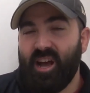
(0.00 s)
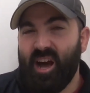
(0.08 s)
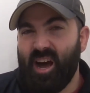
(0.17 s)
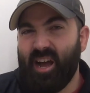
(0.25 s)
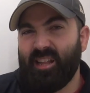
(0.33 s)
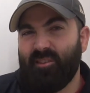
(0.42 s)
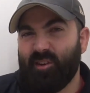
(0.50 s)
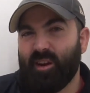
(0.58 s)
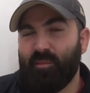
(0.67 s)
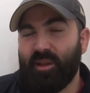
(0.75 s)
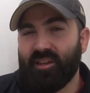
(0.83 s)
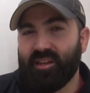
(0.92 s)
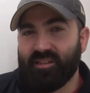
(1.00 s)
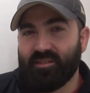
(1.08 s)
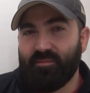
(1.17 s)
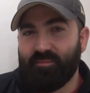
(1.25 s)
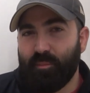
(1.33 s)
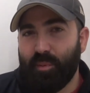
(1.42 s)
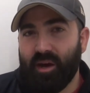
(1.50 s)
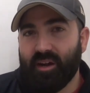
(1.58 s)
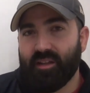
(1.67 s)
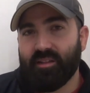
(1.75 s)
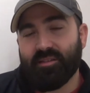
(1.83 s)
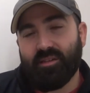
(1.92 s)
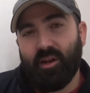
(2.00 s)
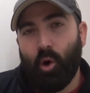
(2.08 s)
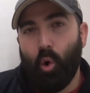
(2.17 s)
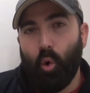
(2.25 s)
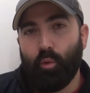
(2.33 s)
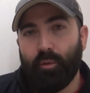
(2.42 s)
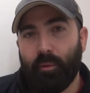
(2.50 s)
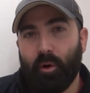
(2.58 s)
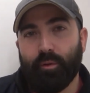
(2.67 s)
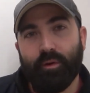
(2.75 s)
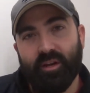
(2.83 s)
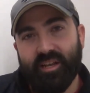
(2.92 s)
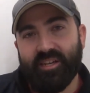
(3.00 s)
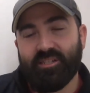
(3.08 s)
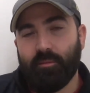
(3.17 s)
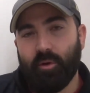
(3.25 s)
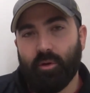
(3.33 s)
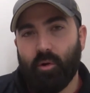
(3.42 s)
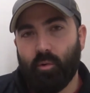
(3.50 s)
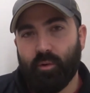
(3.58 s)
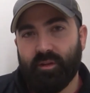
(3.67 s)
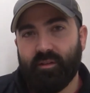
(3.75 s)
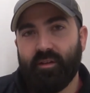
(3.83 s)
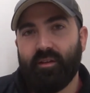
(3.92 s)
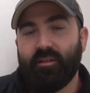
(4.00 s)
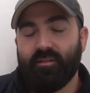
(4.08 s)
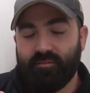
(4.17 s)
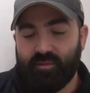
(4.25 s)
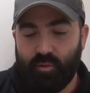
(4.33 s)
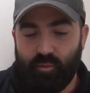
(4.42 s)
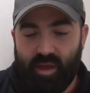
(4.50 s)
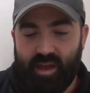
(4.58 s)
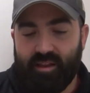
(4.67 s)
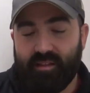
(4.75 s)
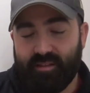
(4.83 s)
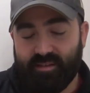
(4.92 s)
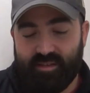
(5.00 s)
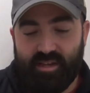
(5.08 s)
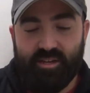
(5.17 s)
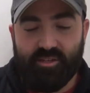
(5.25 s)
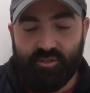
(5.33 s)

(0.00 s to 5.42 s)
Highly recommend you get something in the pocket that's going to hold the ball. They're going to catch the ball and hold it. Do that at this age.